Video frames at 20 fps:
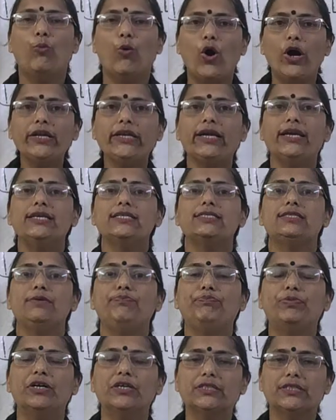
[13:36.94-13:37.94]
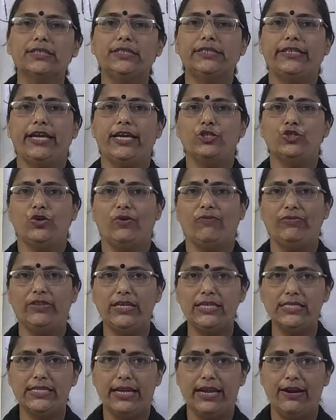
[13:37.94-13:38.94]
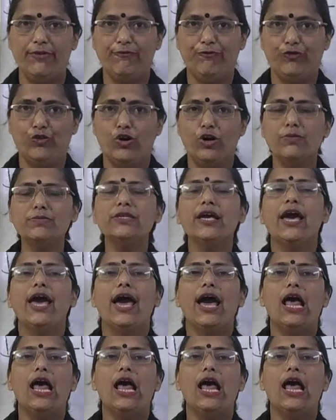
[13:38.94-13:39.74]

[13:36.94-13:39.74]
what is the percentage of these landforms,